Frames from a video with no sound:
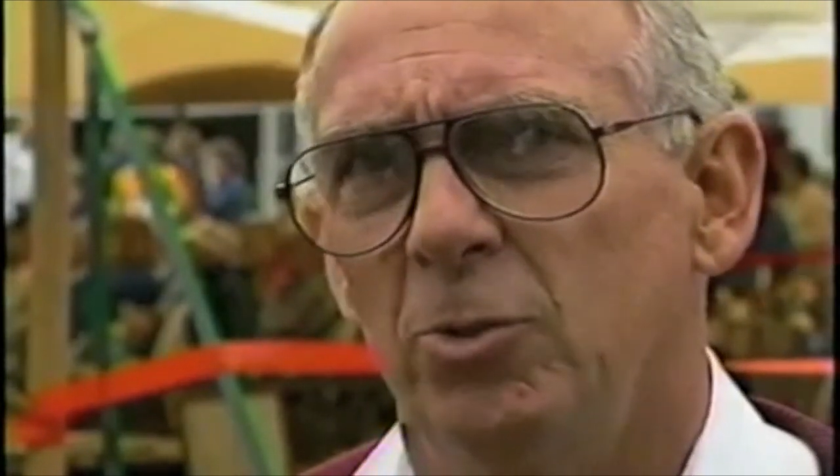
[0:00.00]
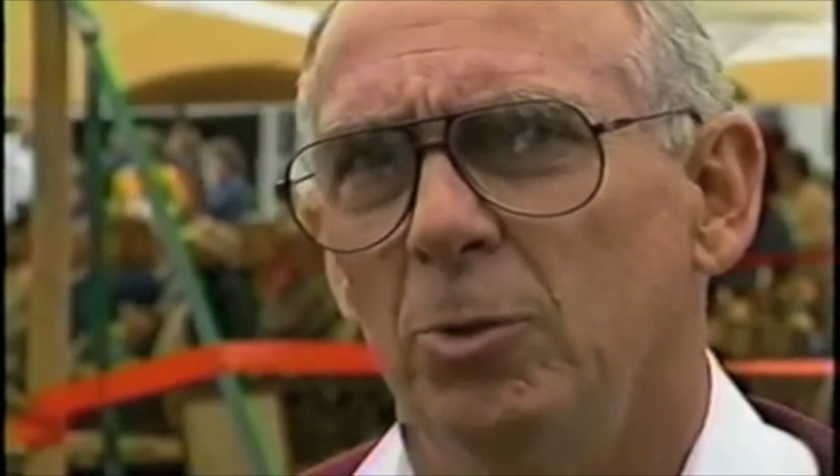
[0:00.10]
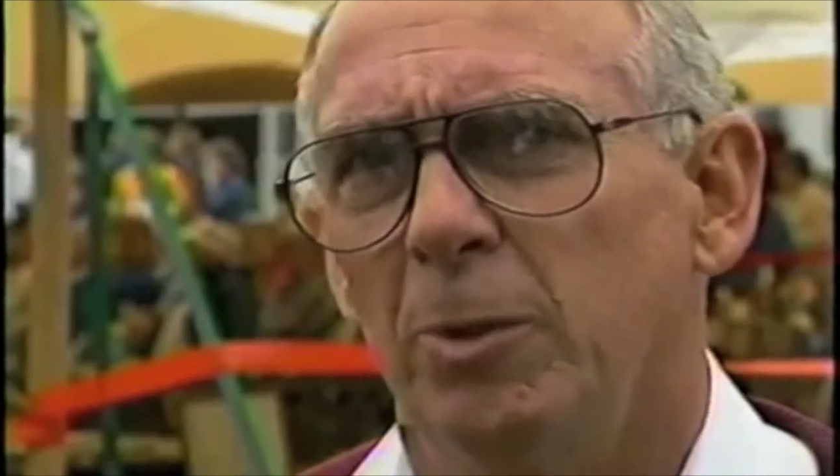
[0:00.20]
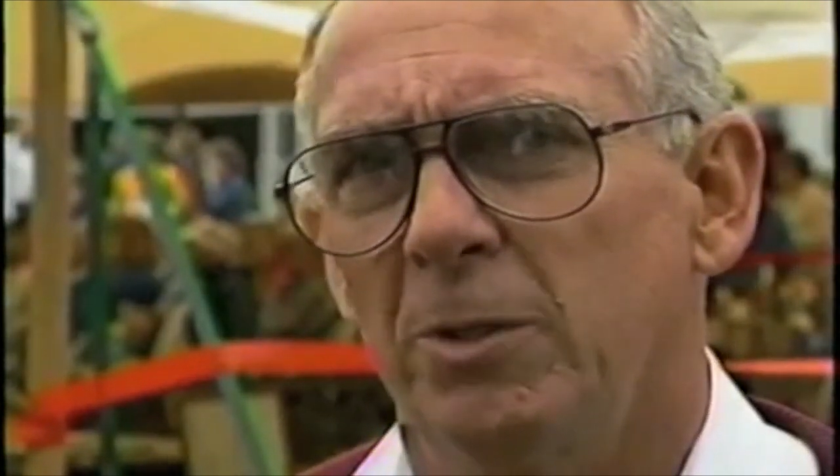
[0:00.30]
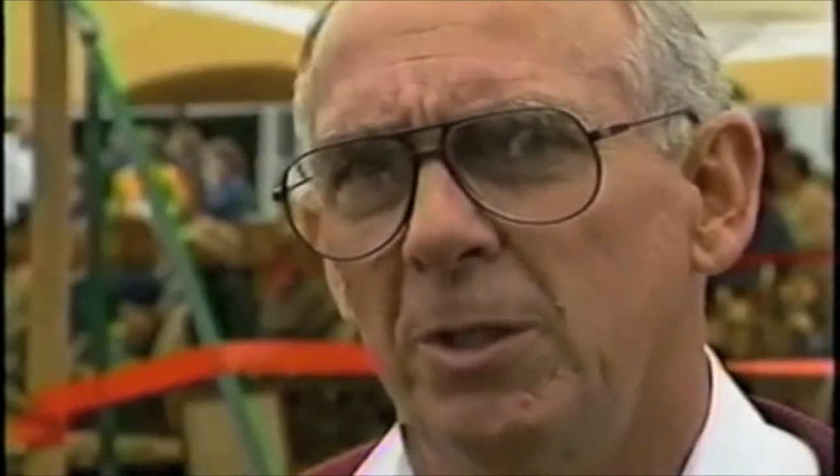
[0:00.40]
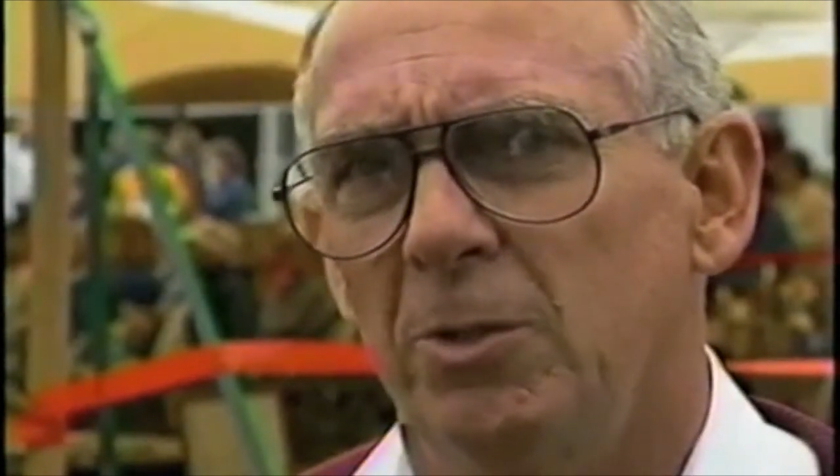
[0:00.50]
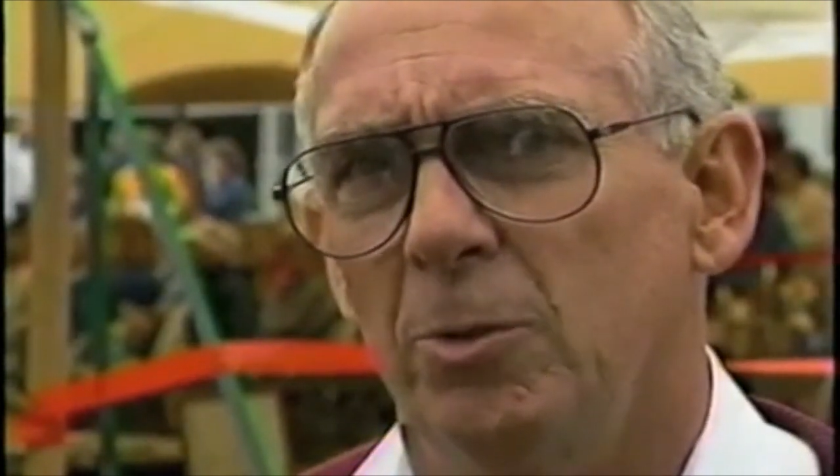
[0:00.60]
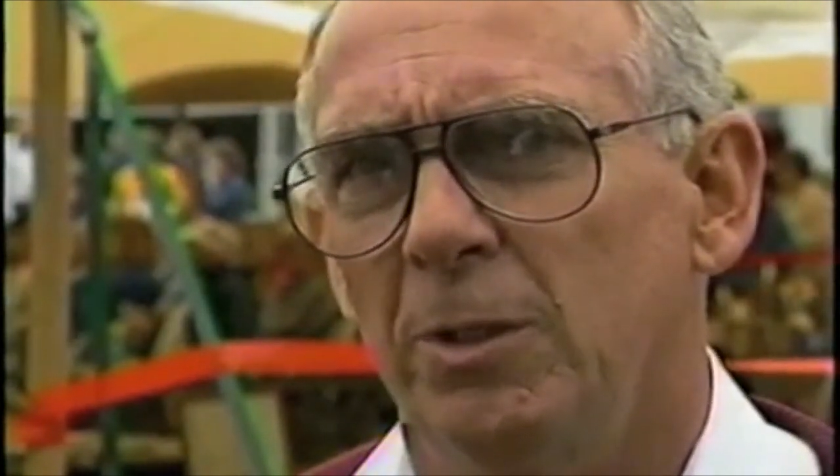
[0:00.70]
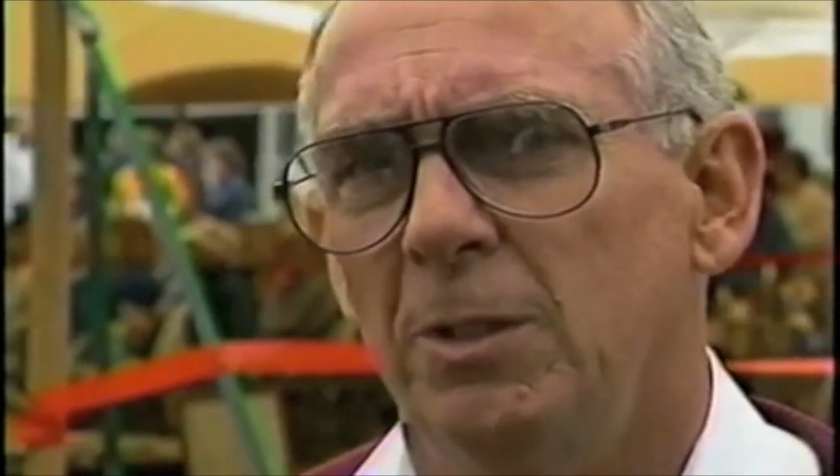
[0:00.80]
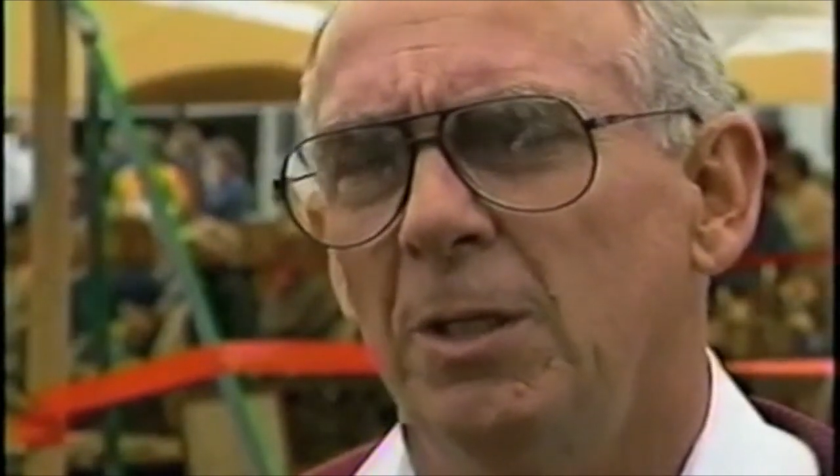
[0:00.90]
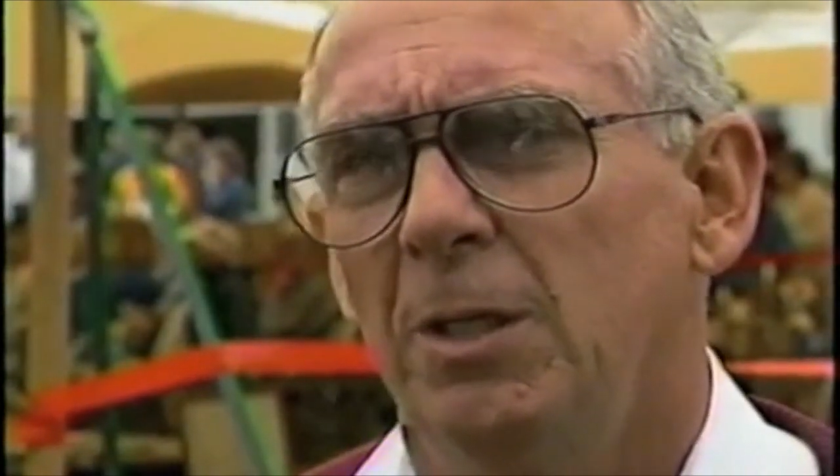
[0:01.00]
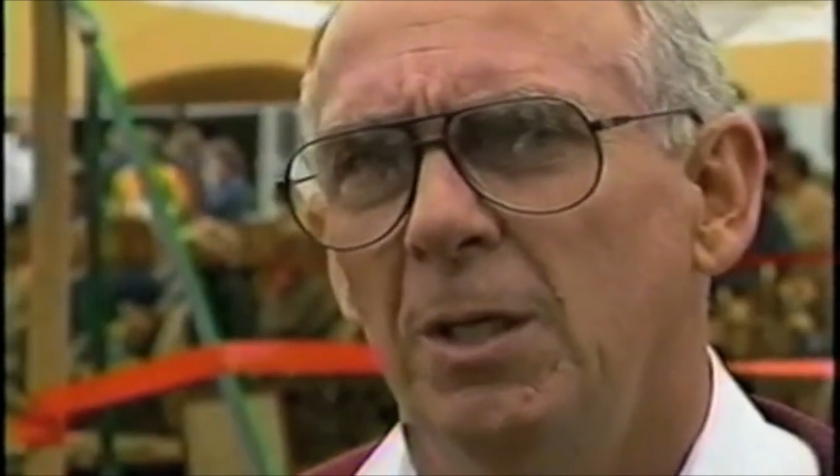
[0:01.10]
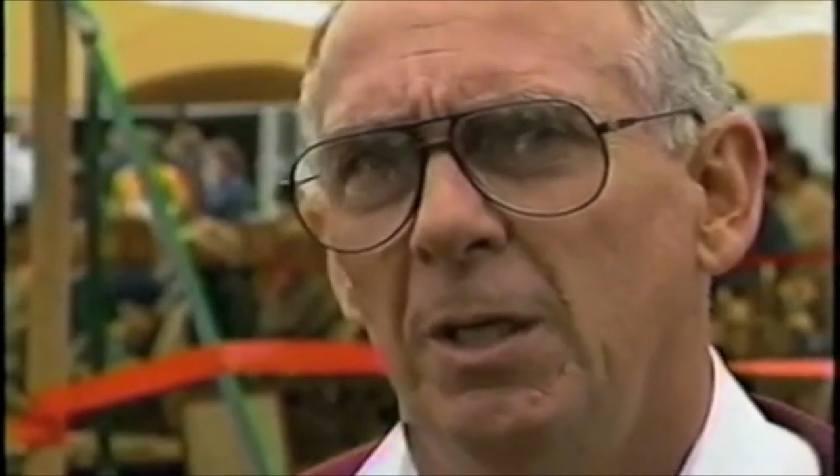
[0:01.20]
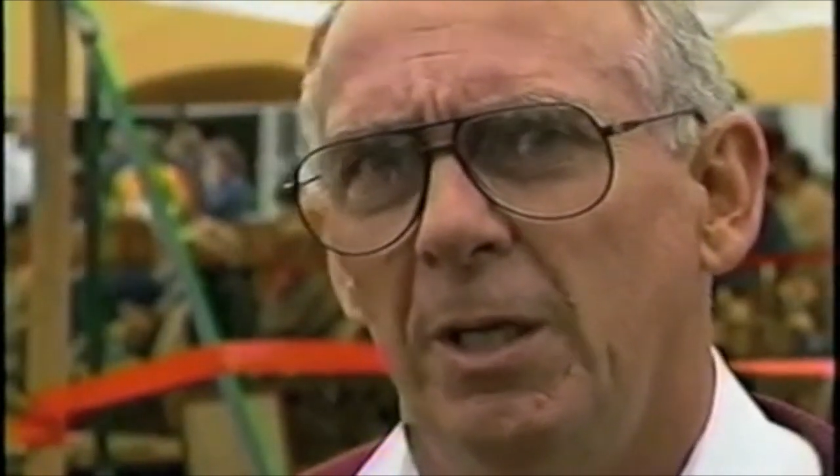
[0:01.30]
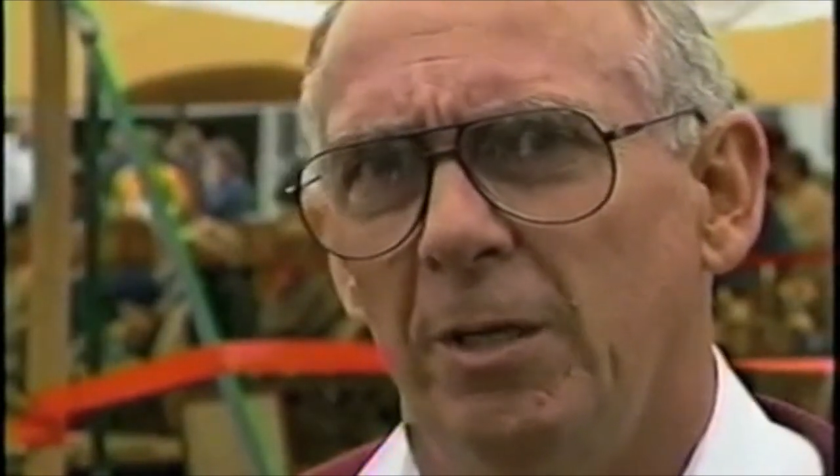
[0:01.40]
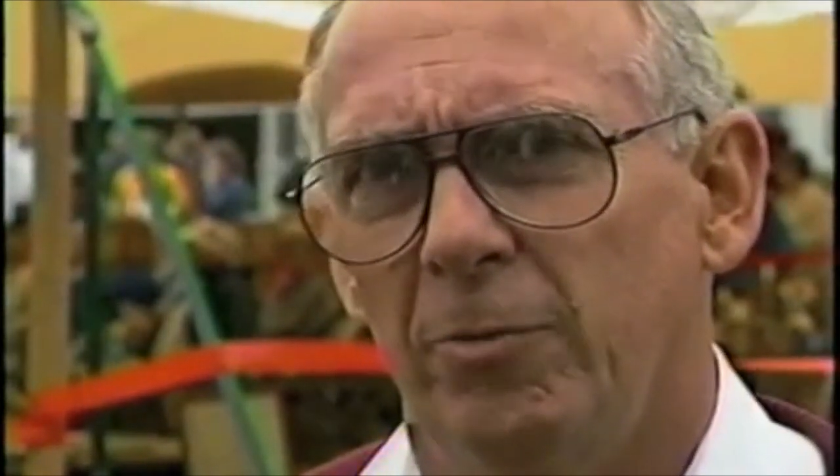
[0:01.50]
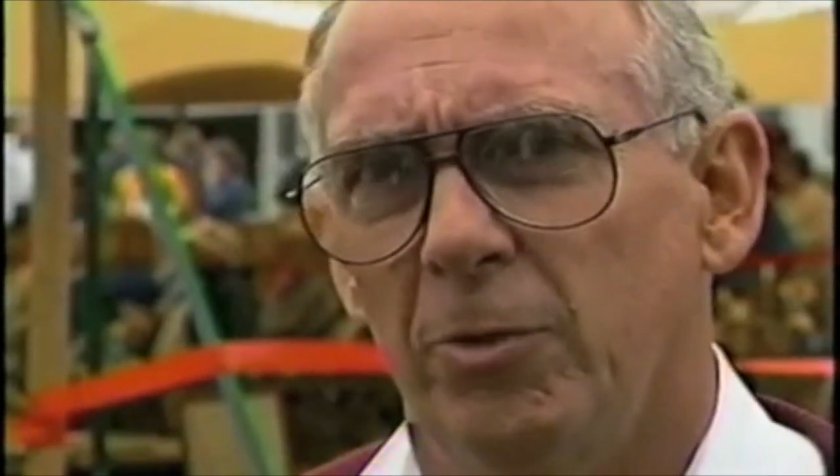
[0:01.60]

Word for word: doing what they're doing, and